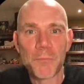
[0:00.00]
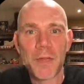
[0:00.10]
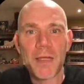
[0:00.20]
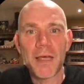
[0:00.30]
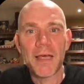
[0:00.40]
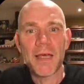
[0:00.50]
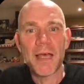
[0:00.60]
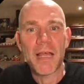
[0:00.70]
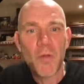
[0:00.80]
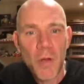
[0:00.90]

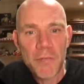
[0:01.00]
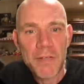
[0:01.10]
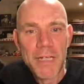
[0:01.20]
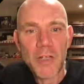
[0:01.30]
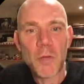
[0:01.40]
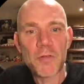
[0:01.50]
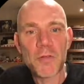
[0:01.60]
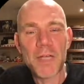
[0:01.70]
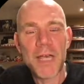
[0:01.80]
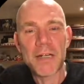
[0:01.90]
And all of that comes
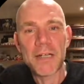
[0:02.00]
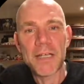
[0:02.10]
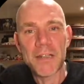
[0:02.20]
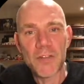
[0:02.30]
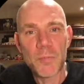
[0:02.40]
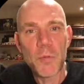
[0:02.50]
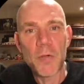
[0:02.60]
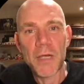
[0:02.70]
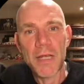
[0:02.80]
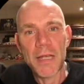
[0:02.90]
together in this
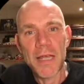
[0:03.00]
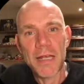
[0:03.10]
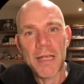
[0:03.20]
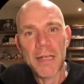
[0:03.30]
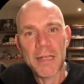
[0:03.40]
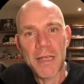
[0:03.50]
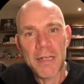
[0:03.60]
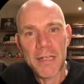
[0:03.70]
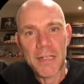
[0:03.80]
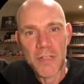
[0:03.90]
book and
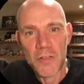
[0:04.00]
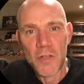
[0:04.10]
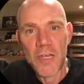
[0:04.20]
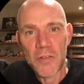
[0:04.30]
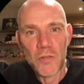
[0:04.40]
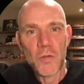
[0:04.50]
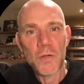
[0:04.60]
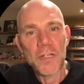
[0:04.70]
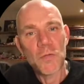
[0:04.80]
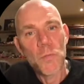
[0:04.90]
in this issue,
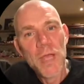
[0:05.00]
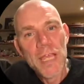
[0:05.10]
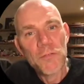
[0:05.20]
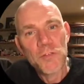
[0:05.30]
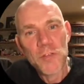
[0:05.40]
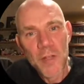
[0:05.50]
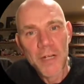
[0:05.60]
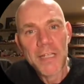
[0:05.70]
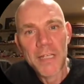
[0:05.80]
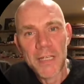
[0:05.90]
in a way of
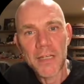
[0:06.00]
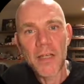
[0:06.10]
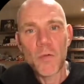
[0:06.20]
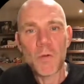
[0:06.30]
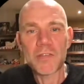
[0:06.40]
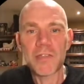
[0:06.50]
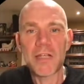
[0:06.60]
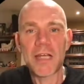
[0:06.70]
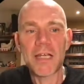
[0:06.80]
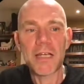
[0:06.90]
studying what's it
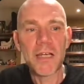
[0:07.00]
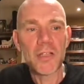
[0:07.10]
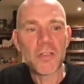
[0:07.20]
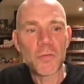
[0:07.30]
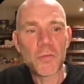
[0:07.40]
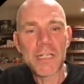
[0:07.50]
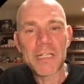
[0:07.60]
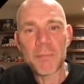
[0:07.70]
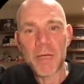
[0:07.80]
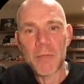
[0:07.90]
like to
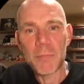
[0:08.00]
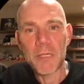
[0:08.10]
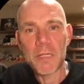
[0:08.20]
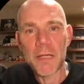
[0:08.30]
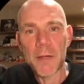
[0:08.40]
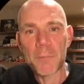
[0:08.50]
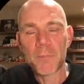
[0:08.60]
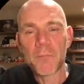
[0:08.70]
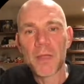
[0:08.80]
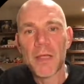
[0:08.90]
really make media.
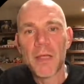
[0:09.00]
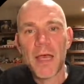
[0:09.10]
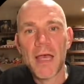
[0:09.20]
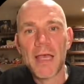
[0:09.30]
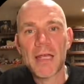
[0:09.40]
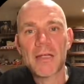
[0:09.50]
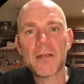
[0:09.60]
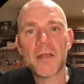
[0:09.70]
And